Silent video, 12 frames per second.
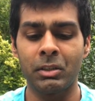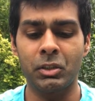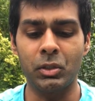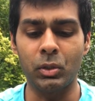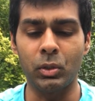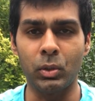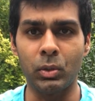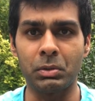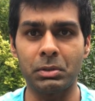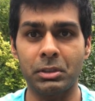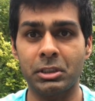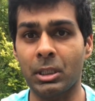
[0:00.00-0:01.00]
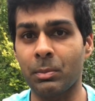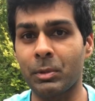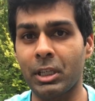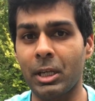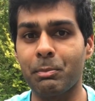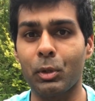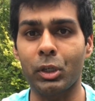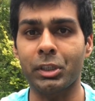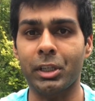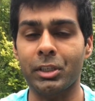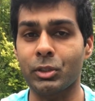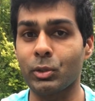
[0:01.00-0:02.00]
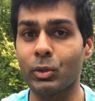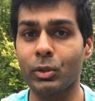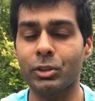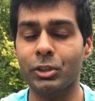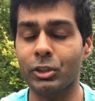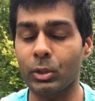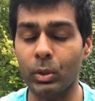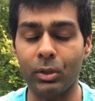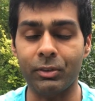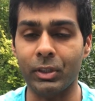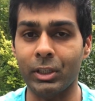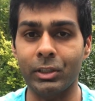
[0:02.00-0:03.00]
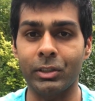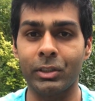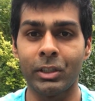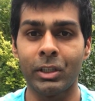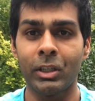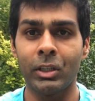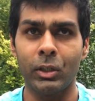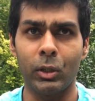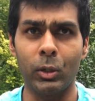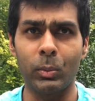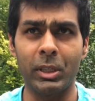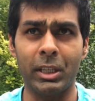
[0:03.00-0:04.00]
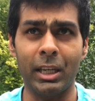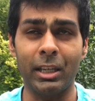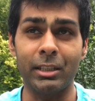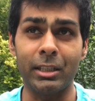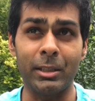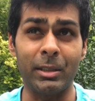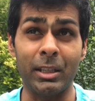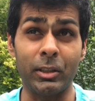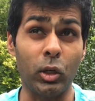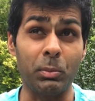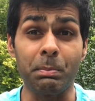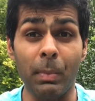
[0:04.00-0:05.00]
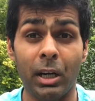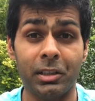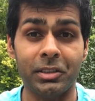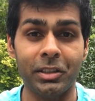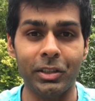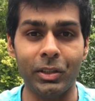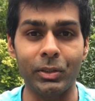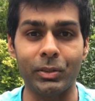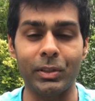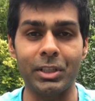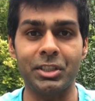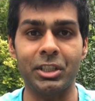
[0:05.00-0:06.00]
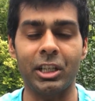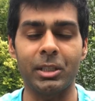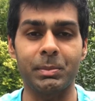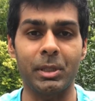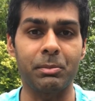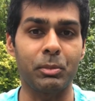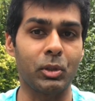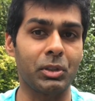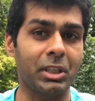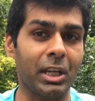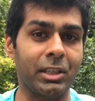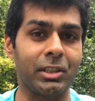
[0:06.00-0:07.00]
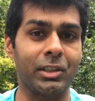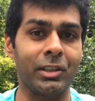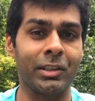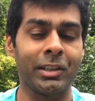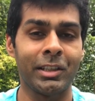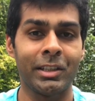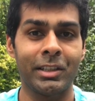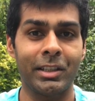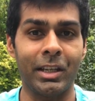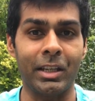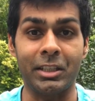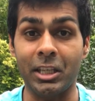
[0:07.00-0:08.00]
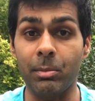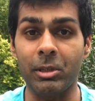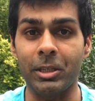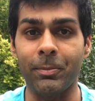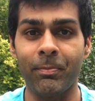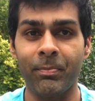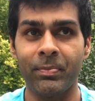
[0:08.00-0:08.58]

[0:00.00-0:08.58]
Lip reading: to someone like Bottas, who looked so off color all weekend and got mugged on the restart by both Daniel and Kimi.